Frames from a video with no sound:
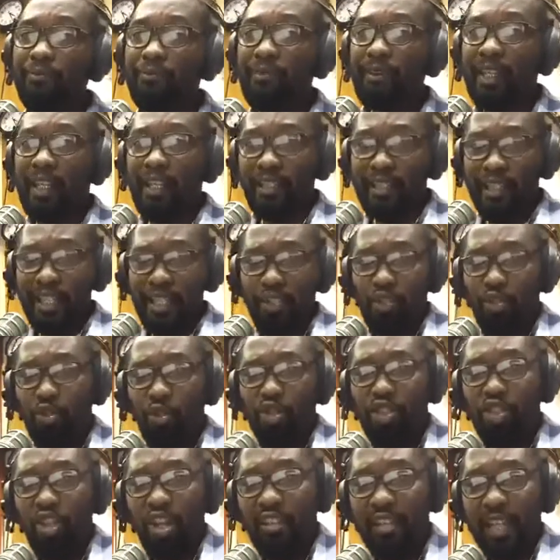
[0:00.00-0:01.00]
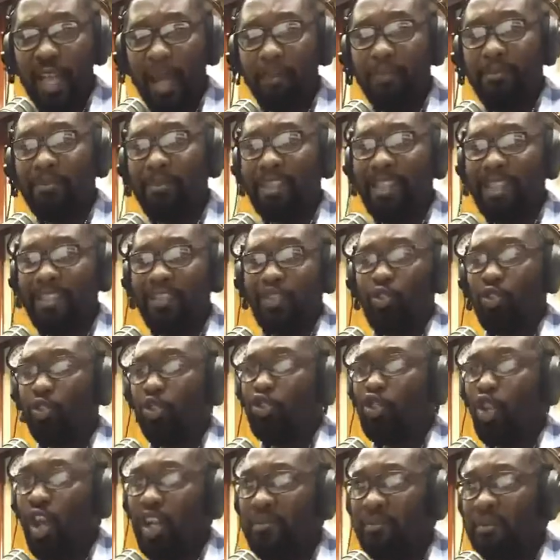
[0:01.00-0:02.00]
This should not happen. This should
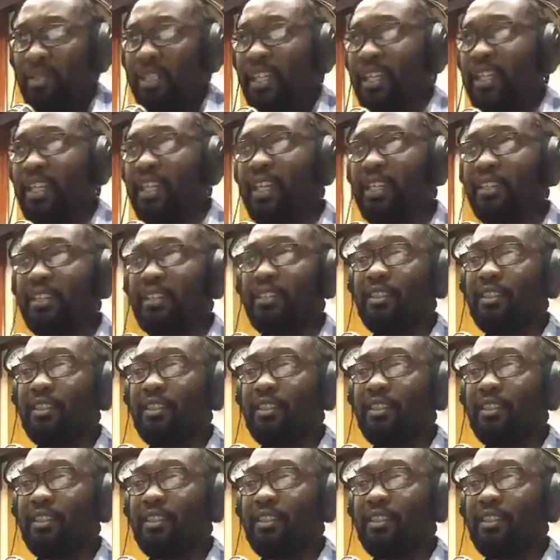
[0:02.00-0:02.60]
not be the case.